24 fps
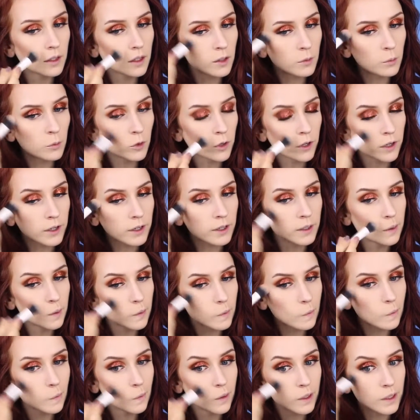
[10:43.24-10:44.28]
a more
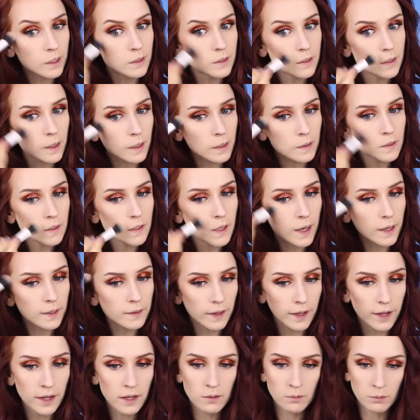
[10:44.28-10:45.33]
intense
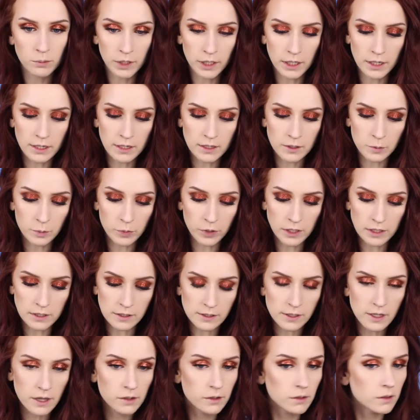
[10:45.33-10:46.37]
highlight, but it is pretty
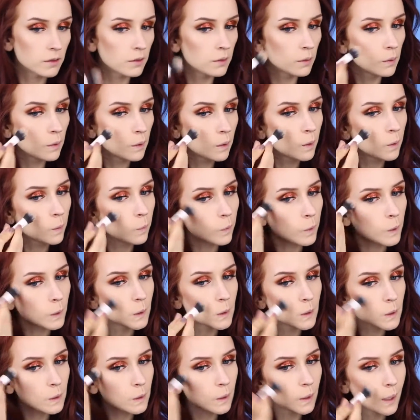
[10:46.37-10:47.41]
subtle,
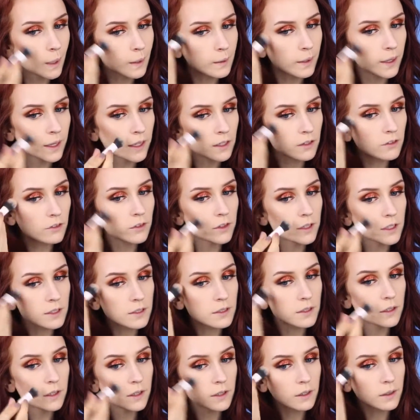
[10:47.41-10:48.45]
which I like for
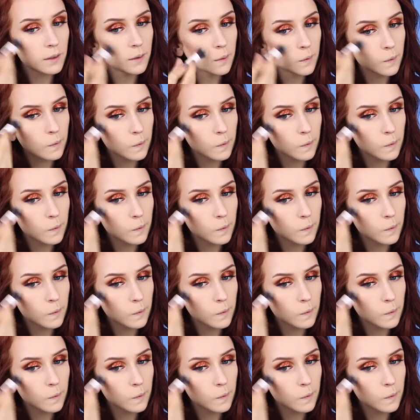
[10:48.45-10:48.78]
this look.